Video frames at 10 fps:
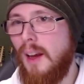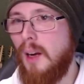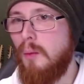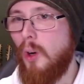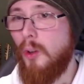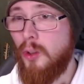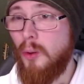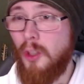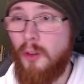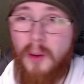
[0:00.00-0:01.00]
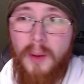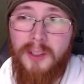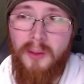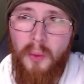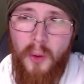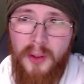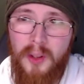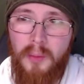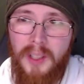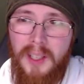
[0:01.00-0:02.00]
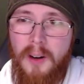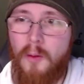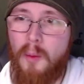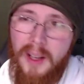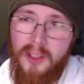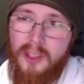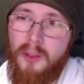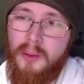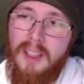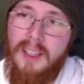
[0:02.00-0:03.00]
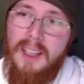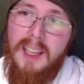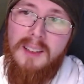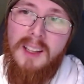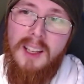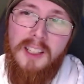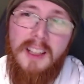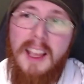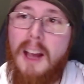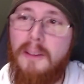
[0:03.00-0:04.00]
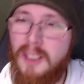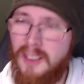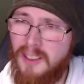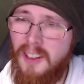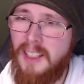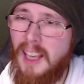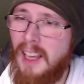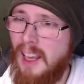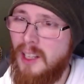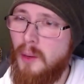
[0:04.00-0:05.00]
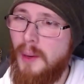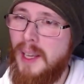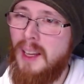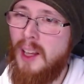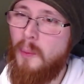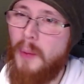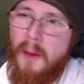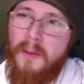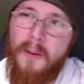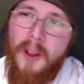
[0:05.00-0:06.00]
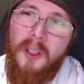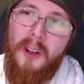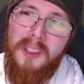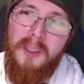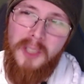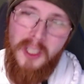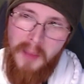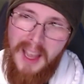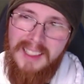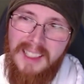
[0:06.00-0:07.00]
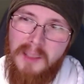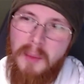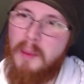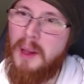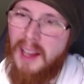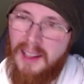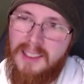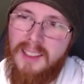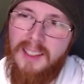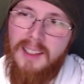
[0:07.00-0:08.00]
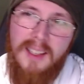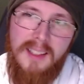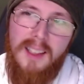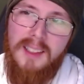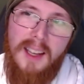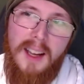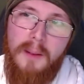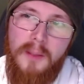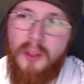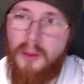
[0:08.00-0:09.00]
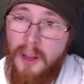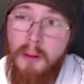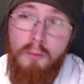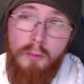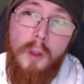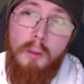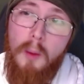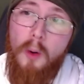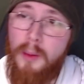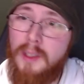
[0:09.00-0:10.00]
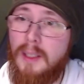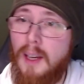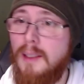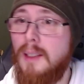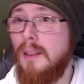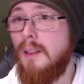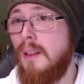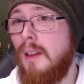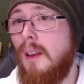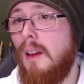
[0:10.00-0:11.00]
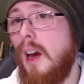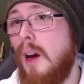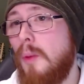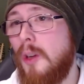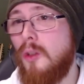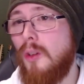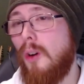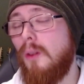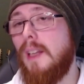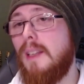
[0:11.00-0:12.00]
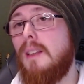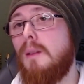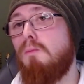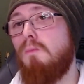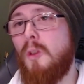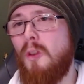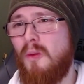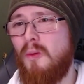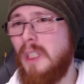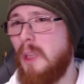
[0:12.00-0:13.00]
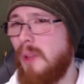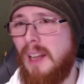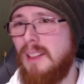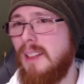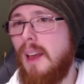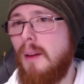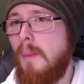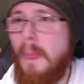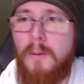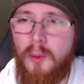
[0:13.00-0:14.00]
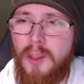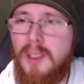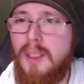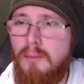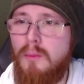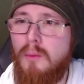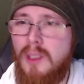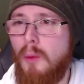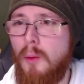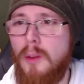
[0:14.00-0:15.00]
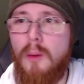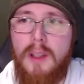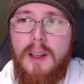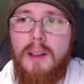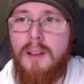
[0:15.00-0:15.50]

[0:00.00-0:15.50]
Also, it's a great way to reward the player for milestones that they hit, because they have to start again anyway, but if they've unlocked some cosmetics, maybe that's like a nice thing to have. So I'm open to the idea, but it's not really planned yet. So we'll see what we do with that.